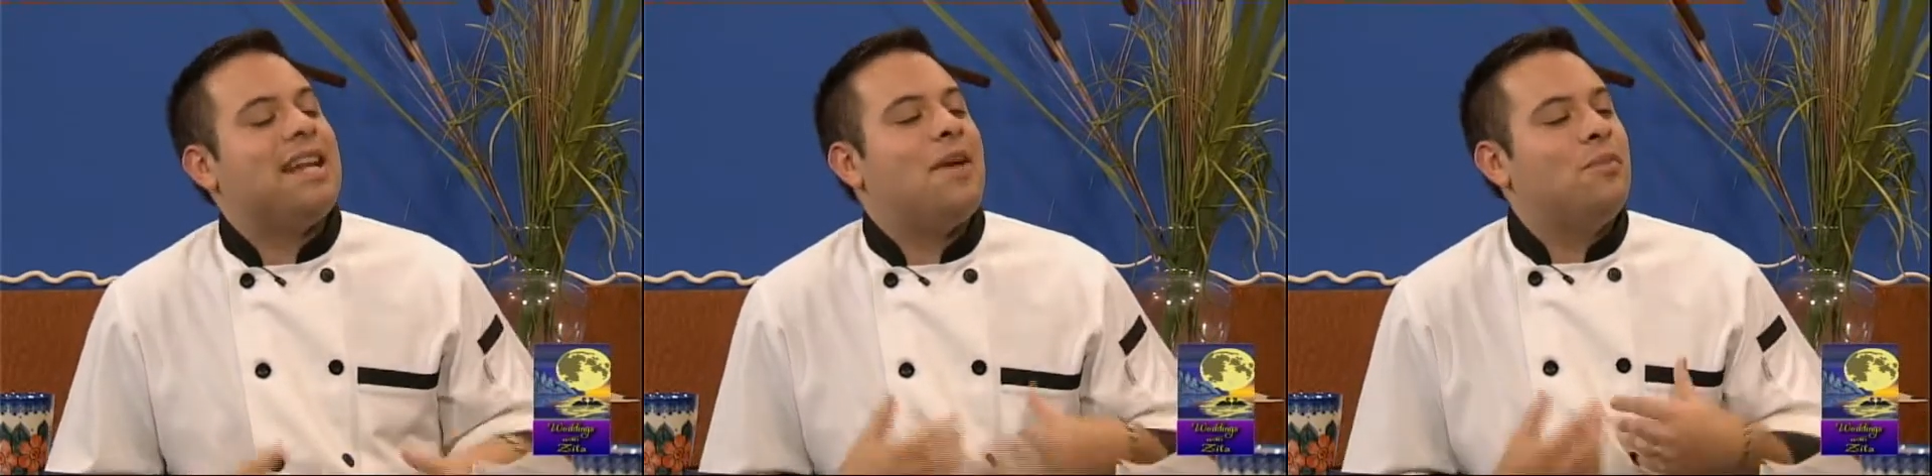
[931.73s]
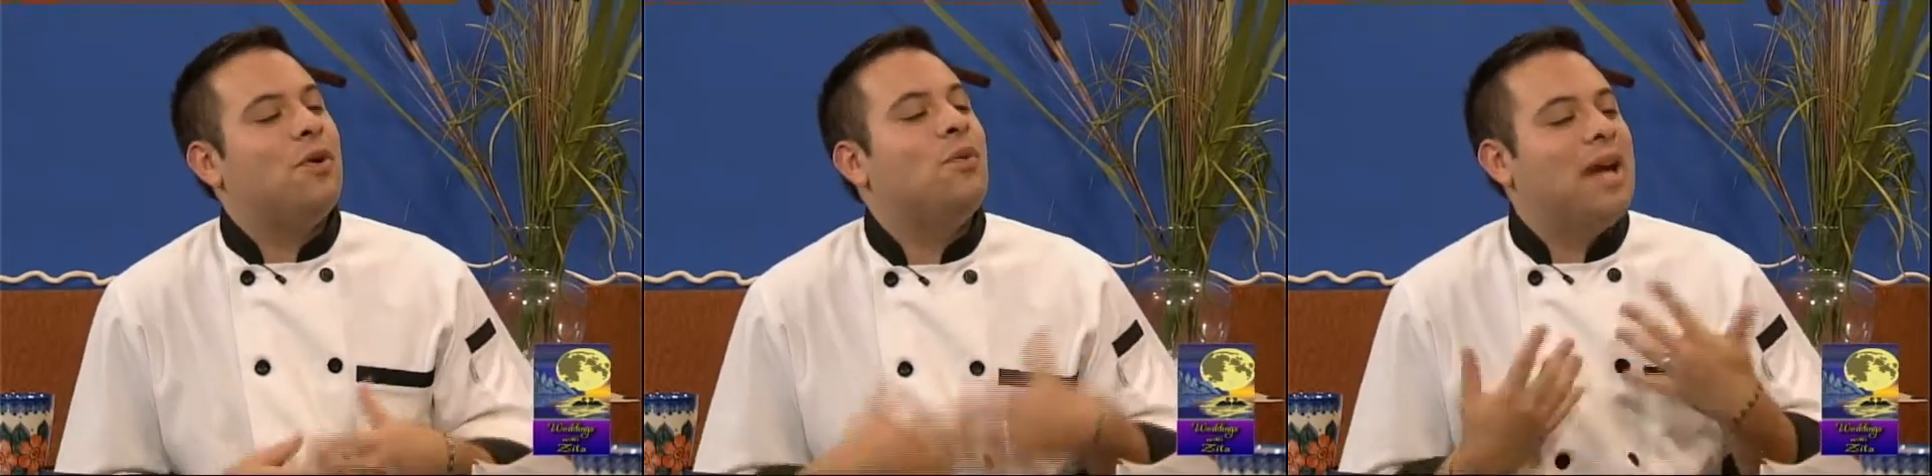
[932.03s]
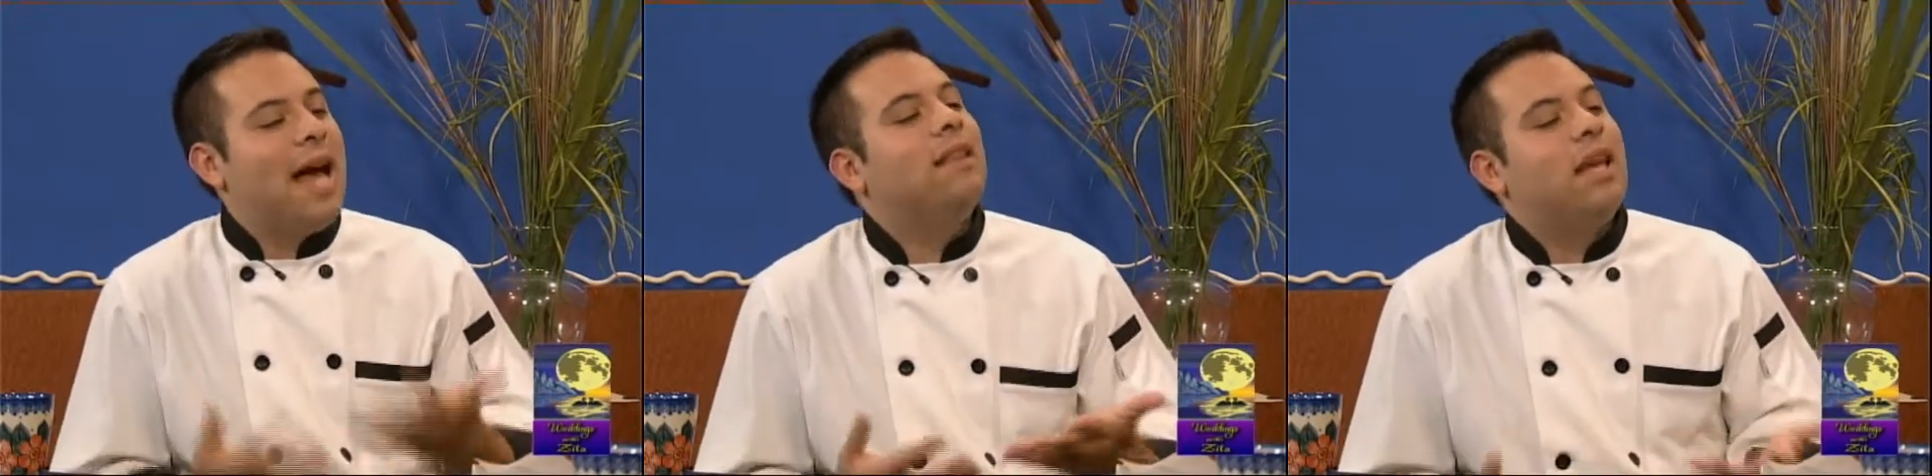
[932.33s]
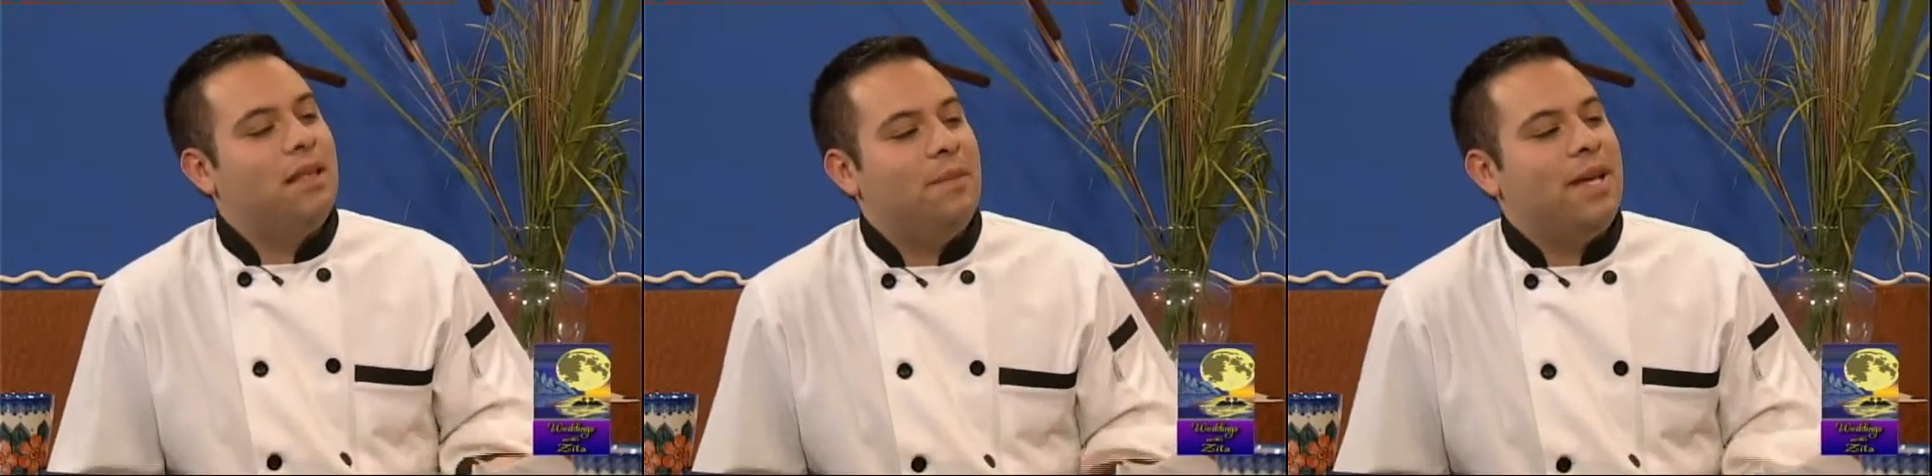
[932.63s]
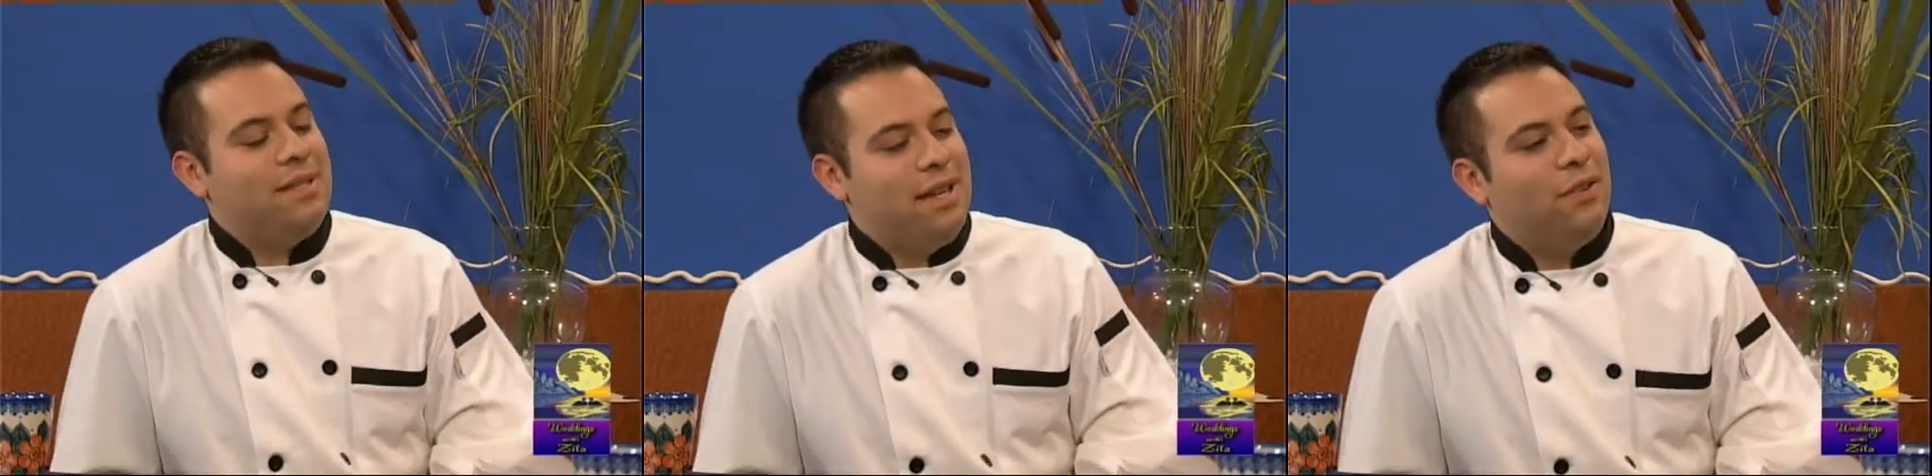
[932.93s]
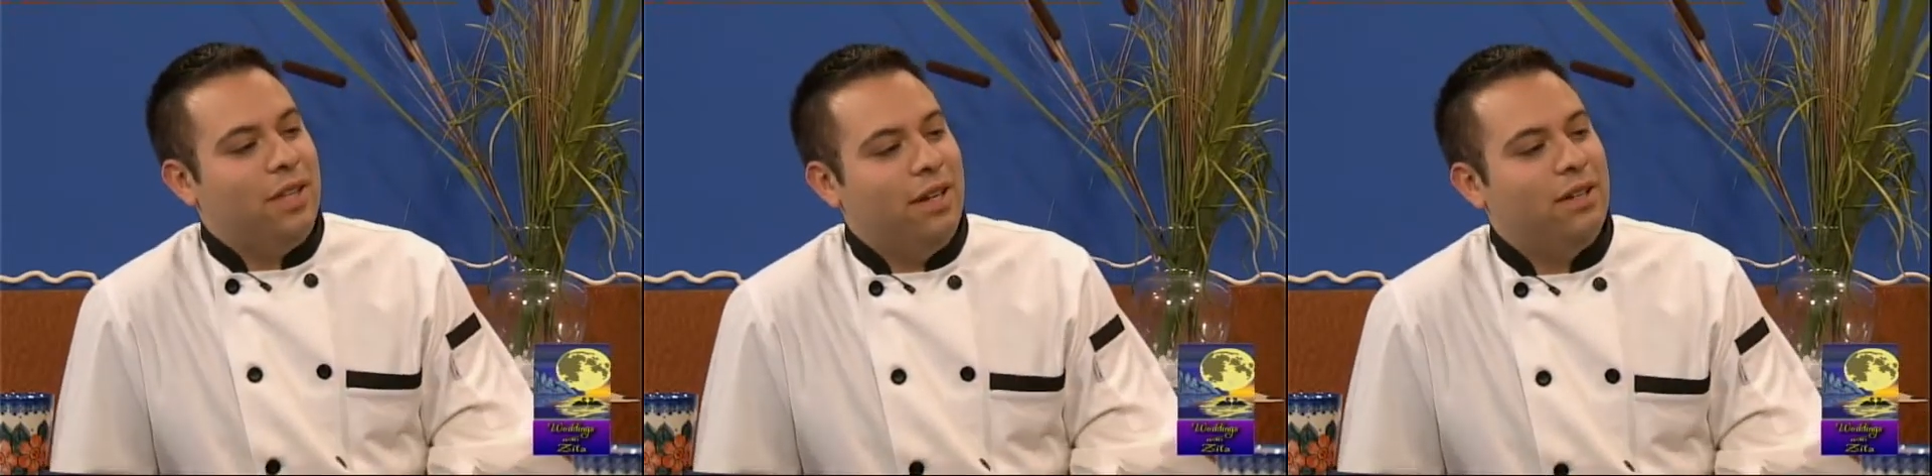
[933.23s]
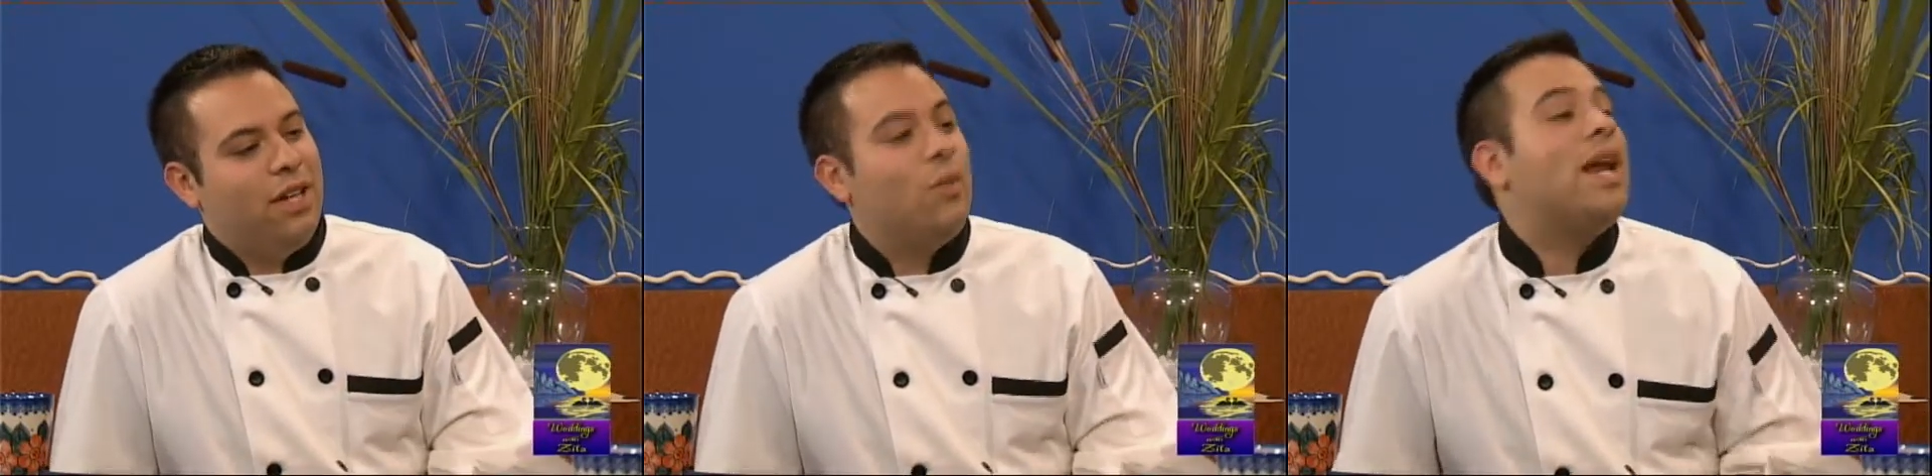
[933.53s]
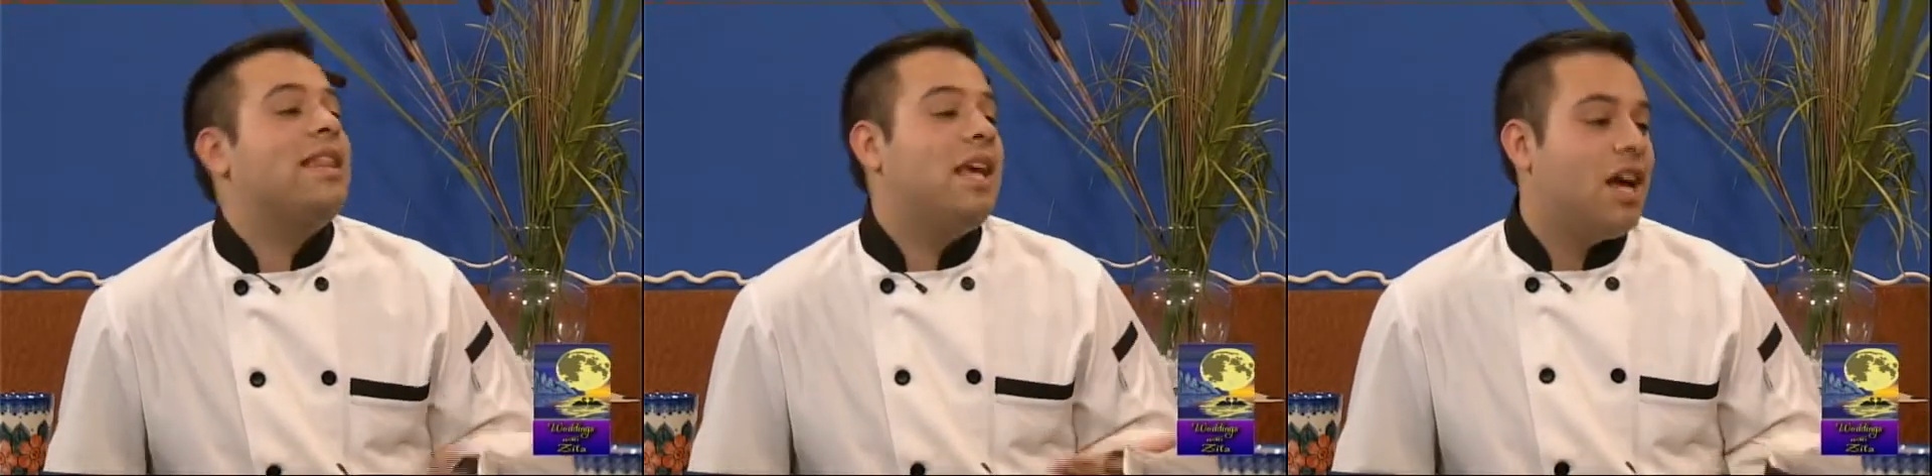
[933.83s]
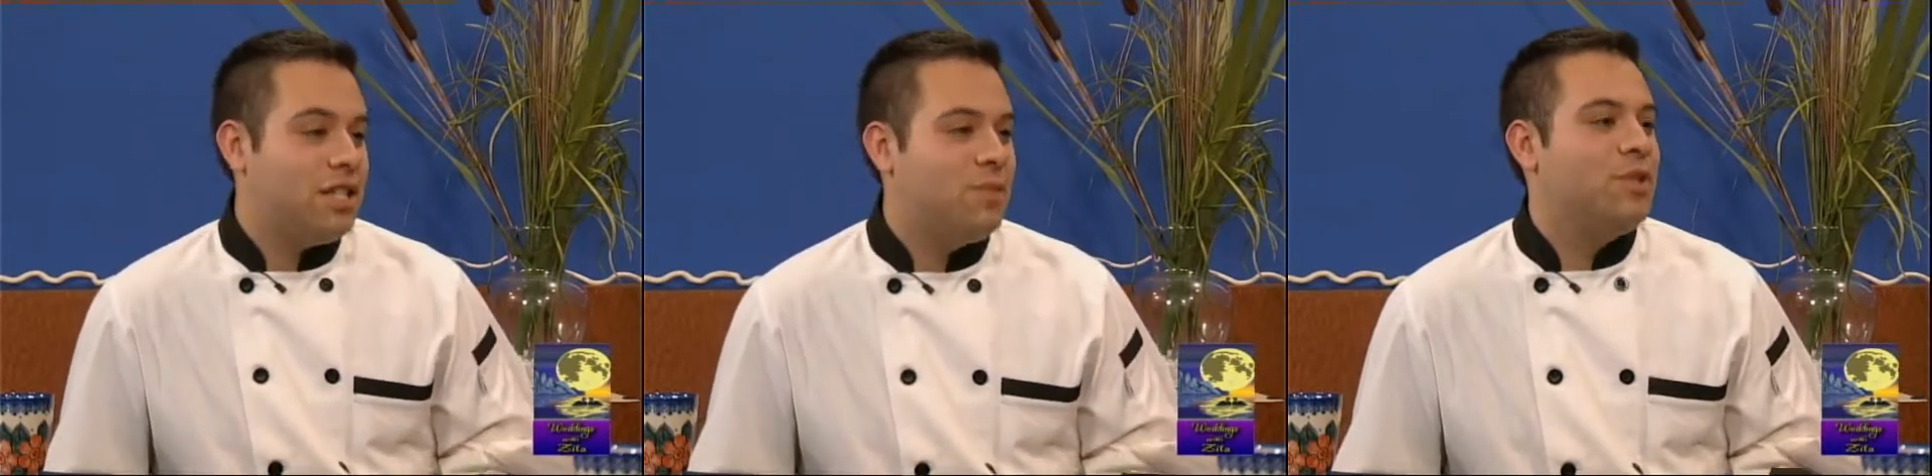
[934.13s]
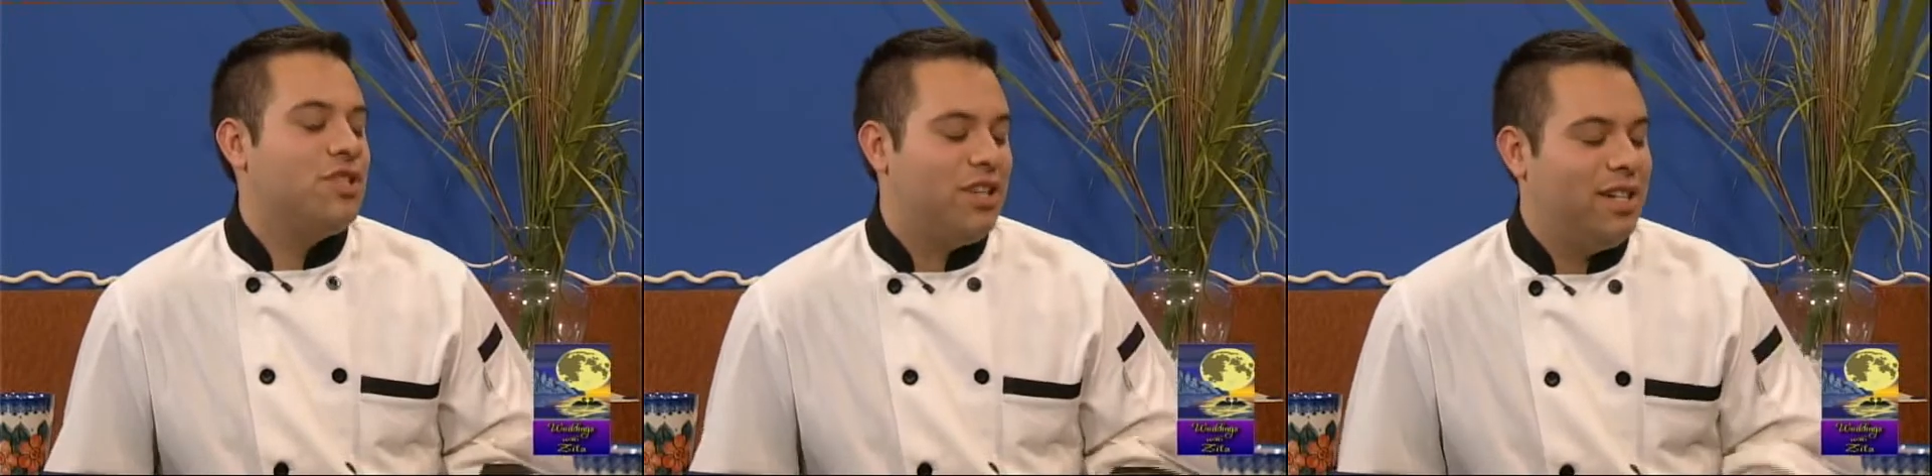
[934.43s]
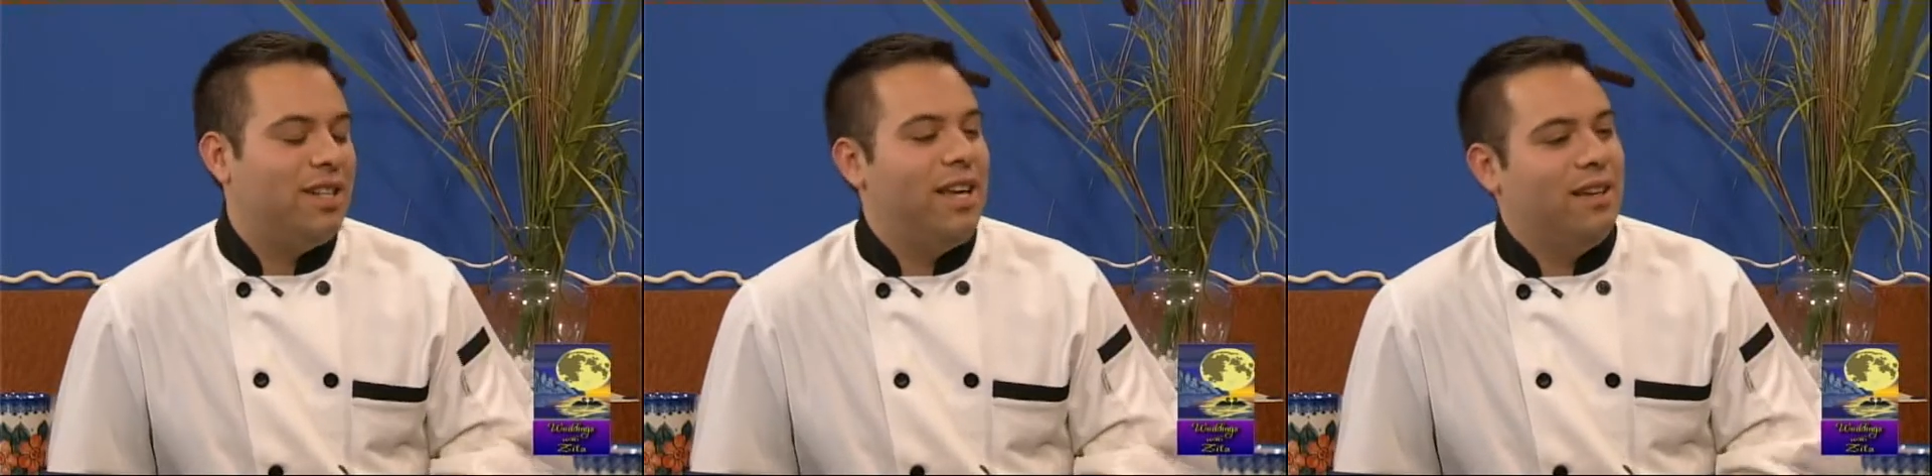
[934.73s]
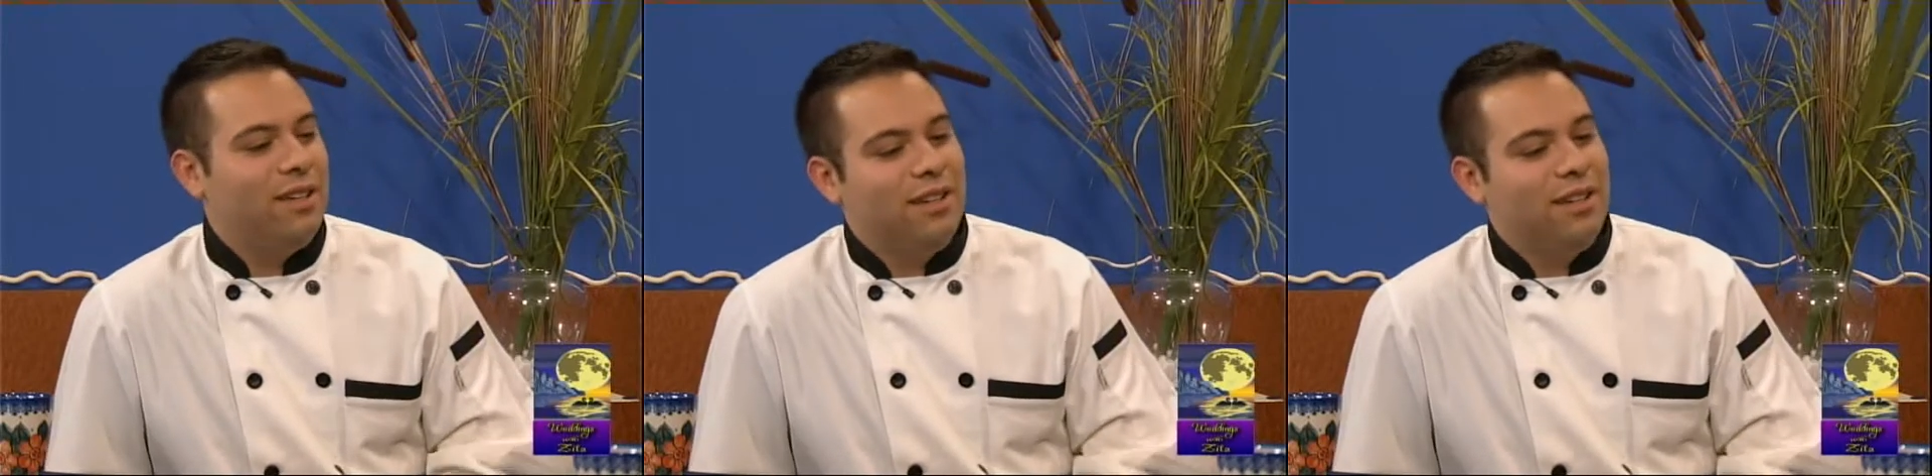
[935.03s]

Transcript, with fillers: and I put what I like the best out there, oh, like and what that. I think customers are going to like